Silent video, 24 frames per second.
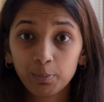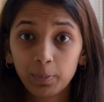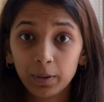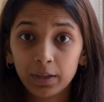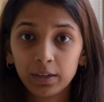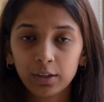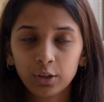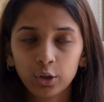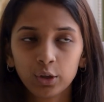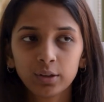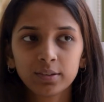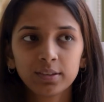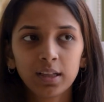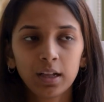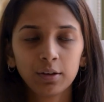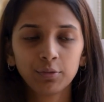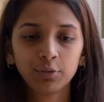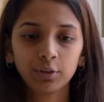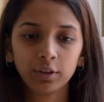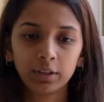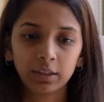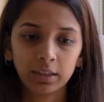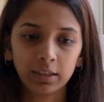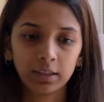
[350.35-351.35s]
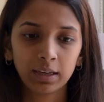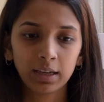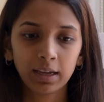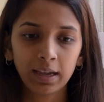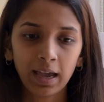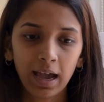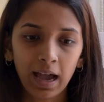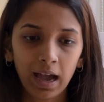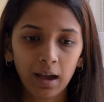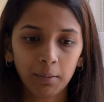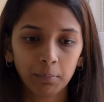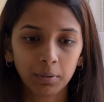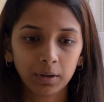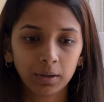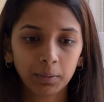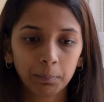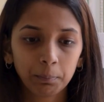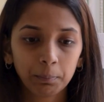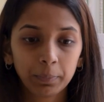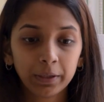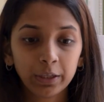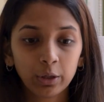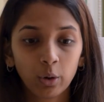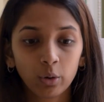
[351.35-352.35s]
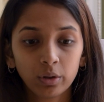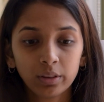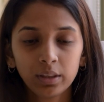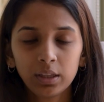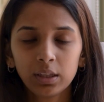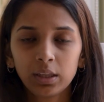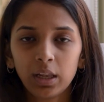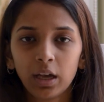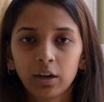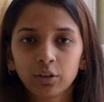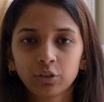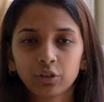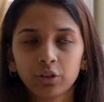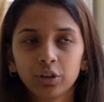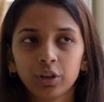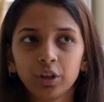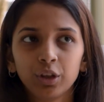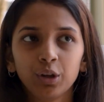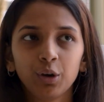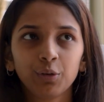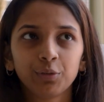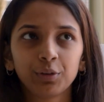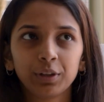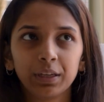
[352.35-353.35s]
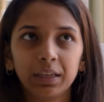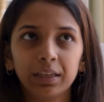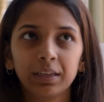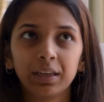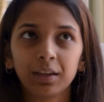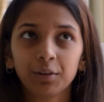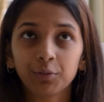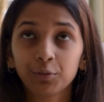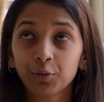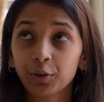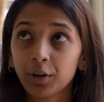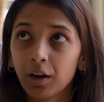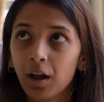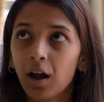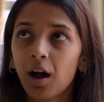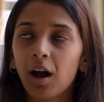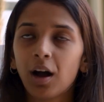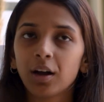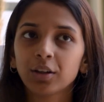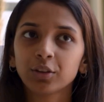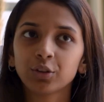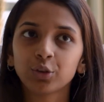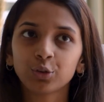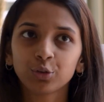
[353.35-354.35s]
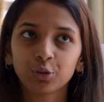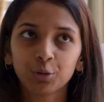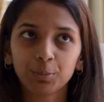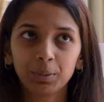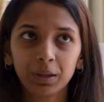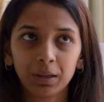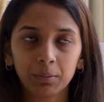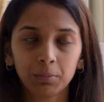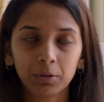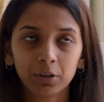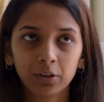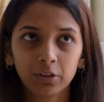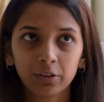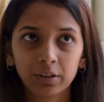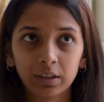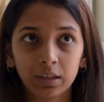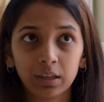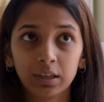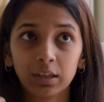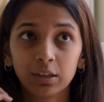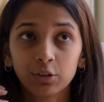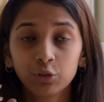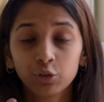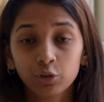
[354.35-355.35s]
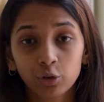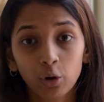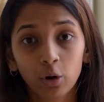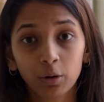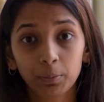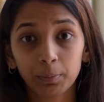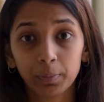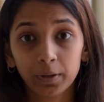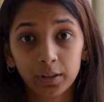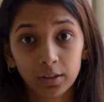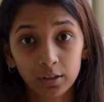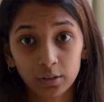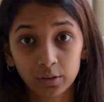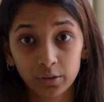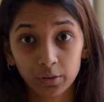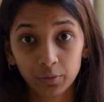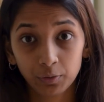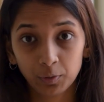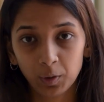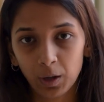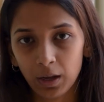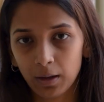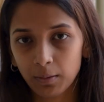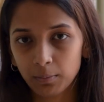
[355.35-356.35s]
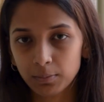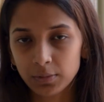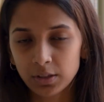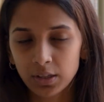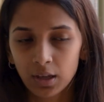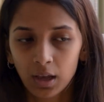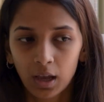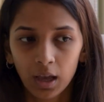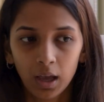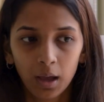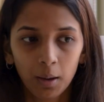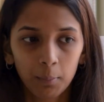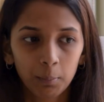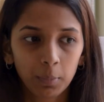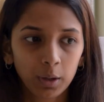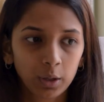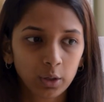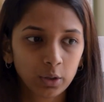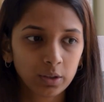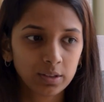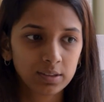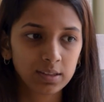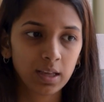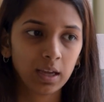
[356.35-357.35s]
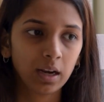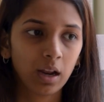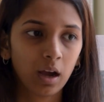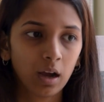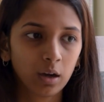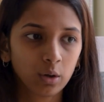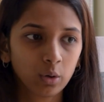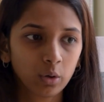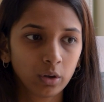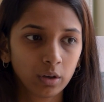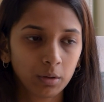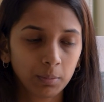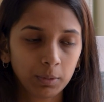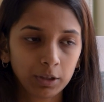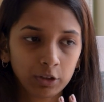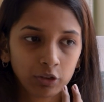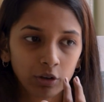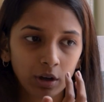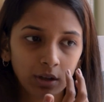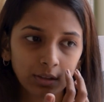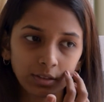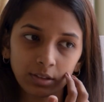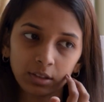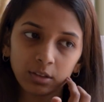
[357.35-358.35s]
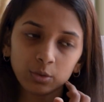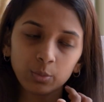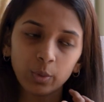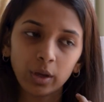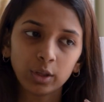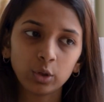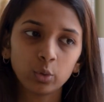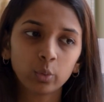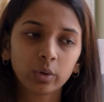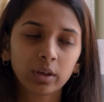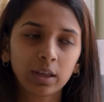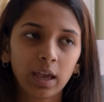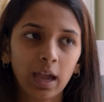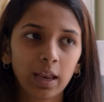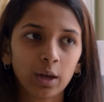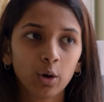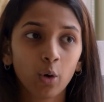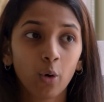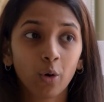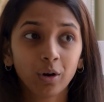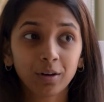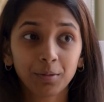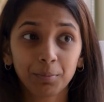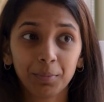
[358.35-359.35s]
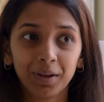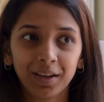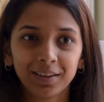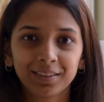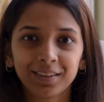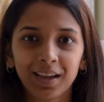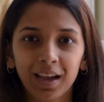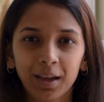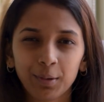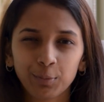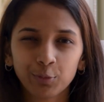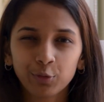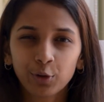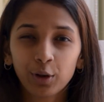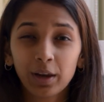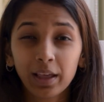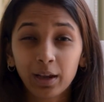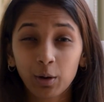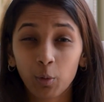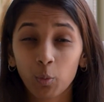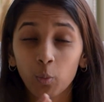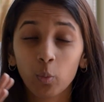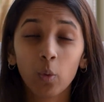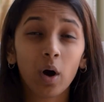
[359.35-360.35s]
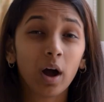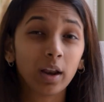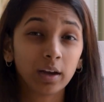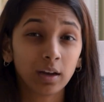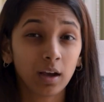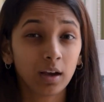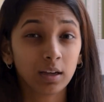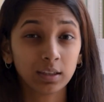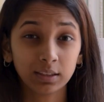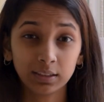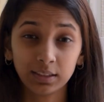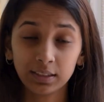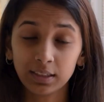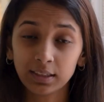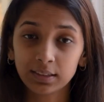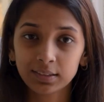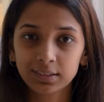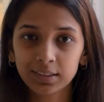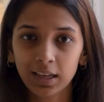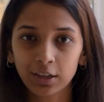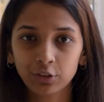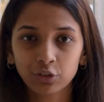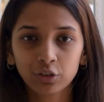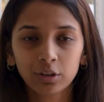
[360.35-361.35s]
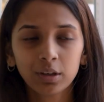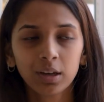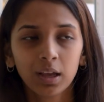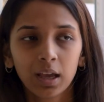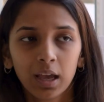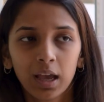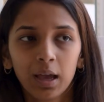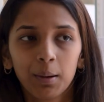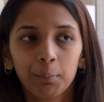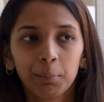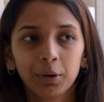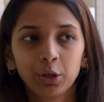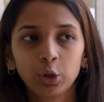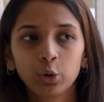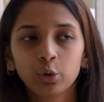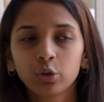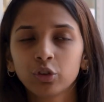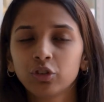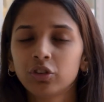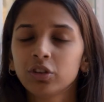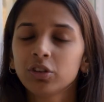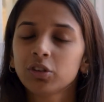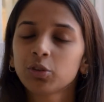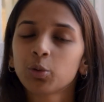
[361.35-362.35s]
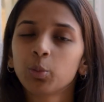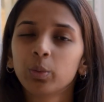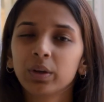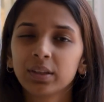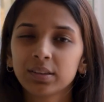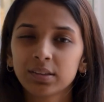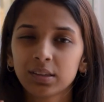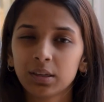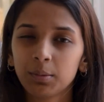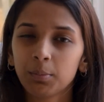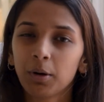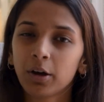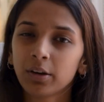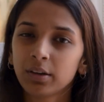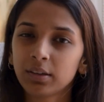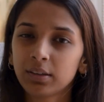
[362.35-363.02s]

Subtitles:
built yourself a reading habit, beyond the luxury of reading for hours, you should be able to read in short periods of times, because there are going to be chances where you cannot make time for like a 1 hour reading session, but you could just squeeze in about